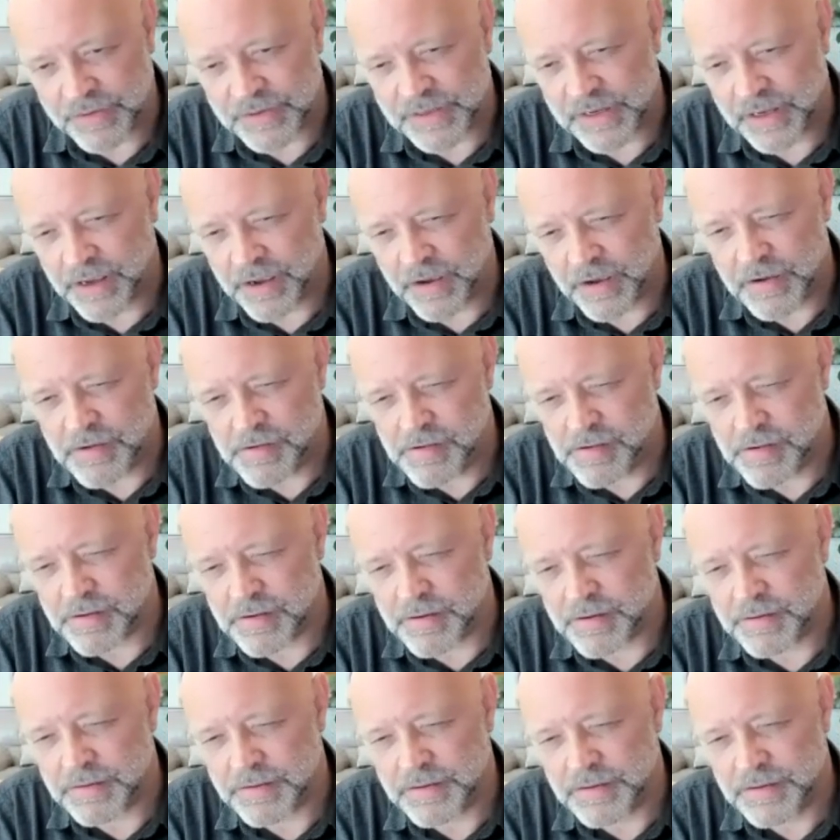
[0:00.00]
It's like,
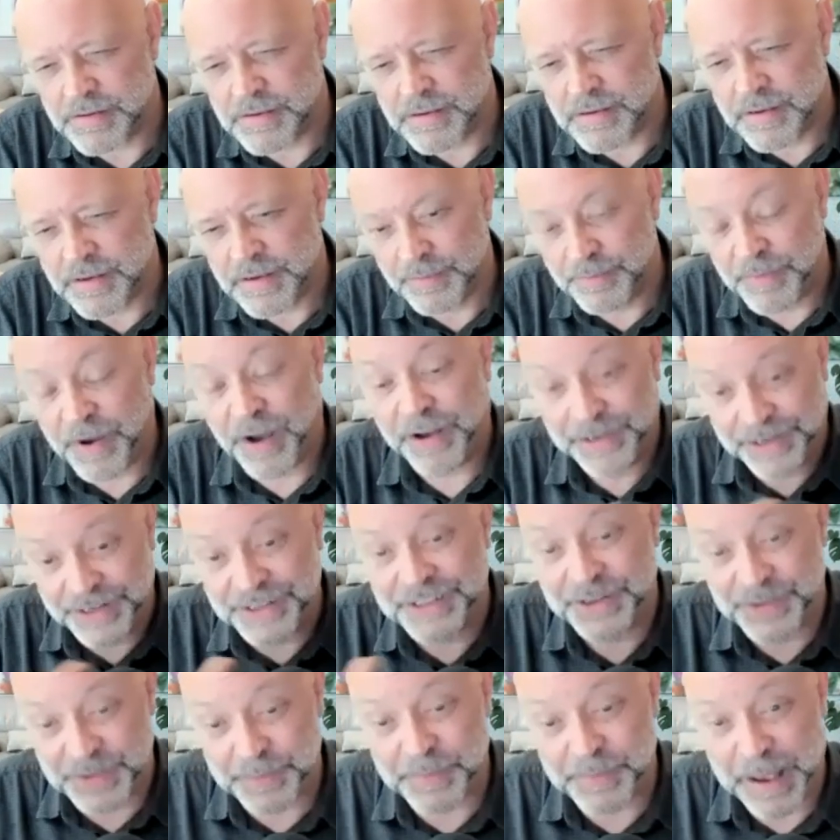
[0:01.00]
oh, partly
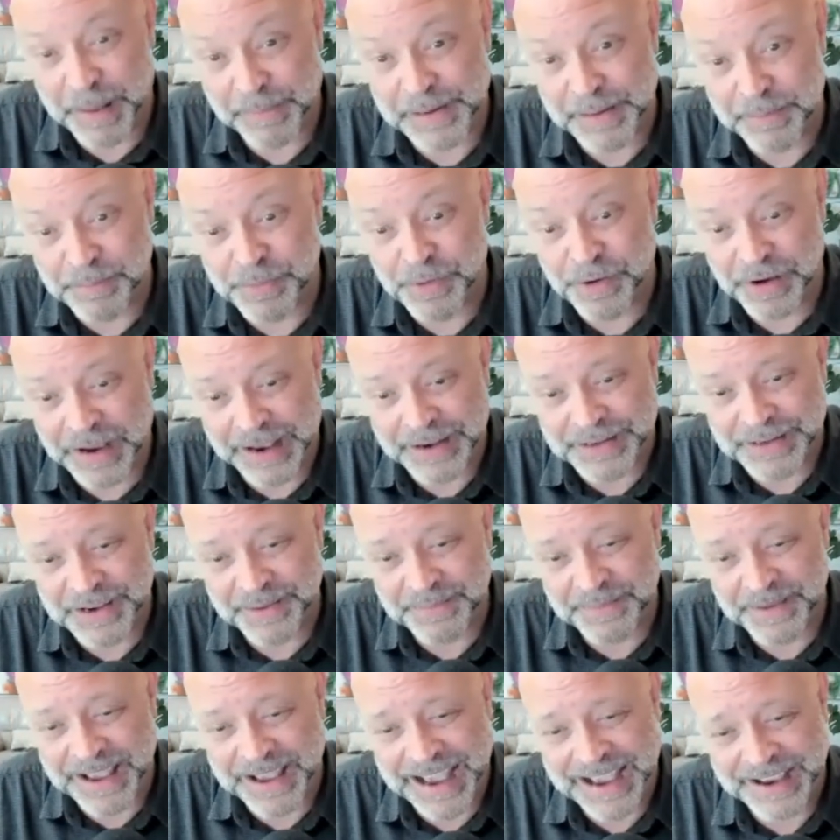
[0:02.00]
because there's a babbling brook
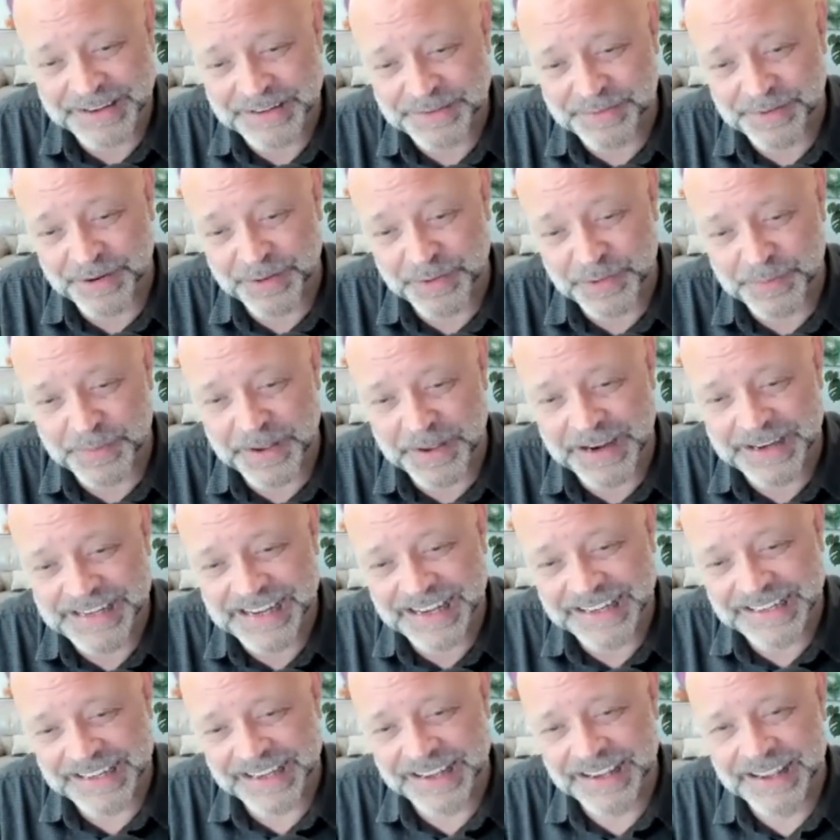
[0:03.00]
outside my house when I was
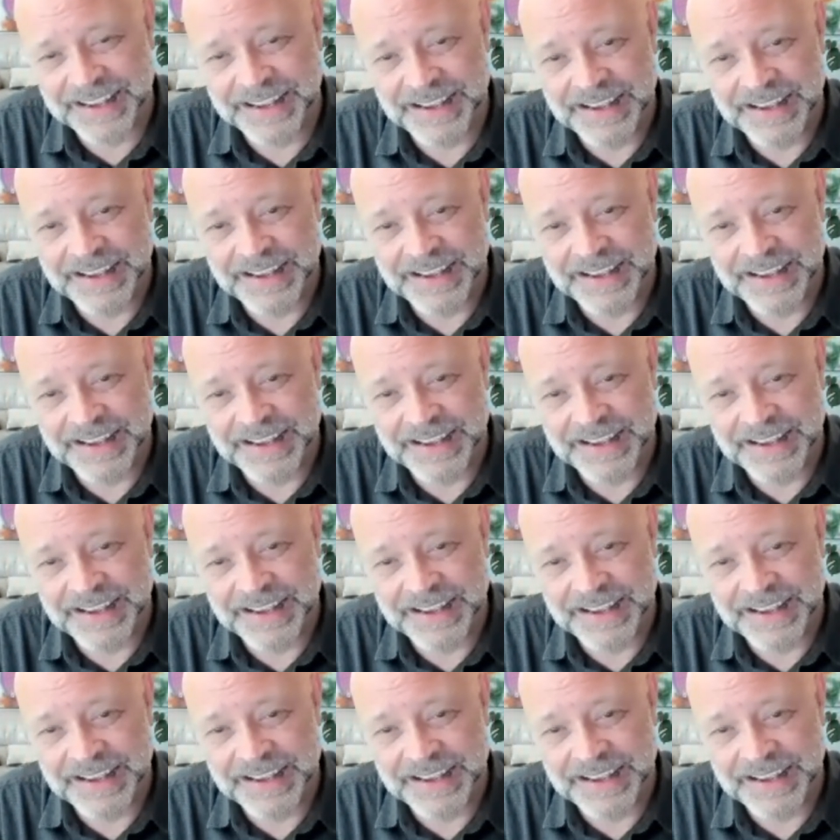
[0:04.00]
meditating.